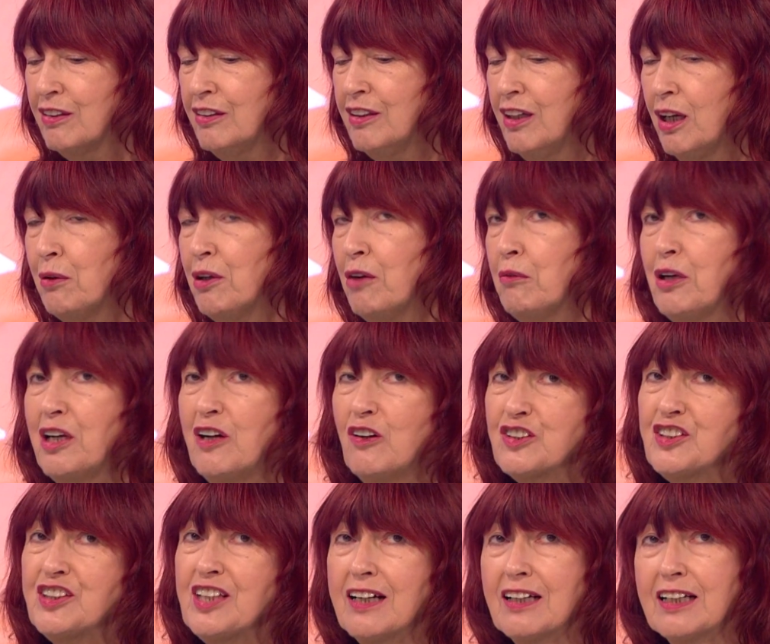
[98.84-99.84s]
You know, we're
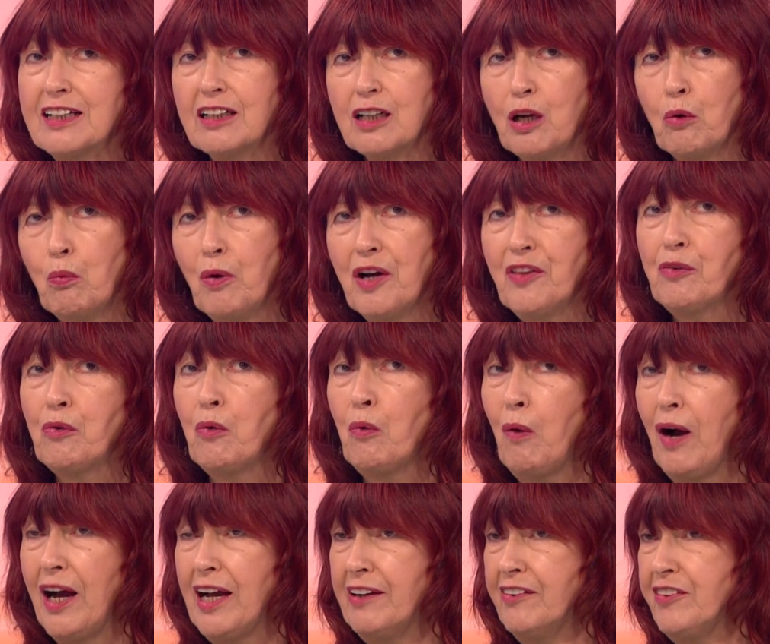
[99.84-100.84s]
not suddenly going to wither
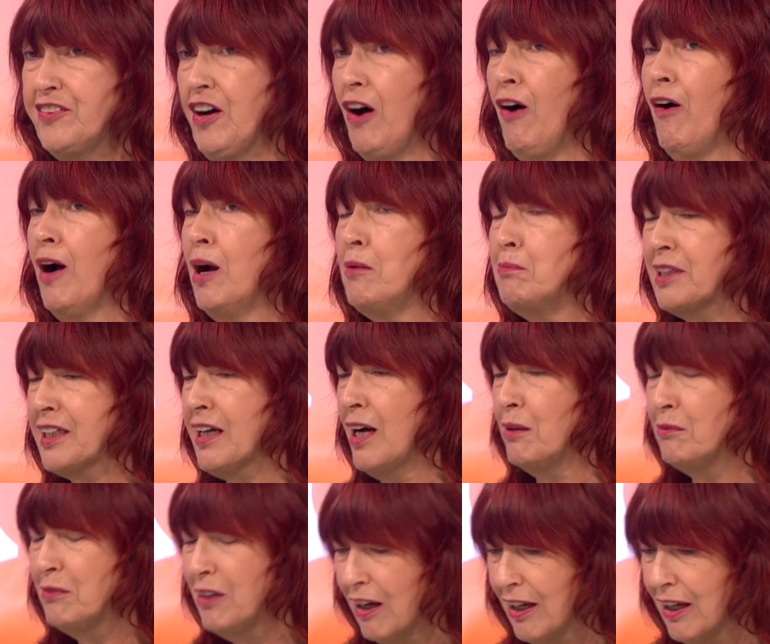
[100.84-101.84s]
away and die and become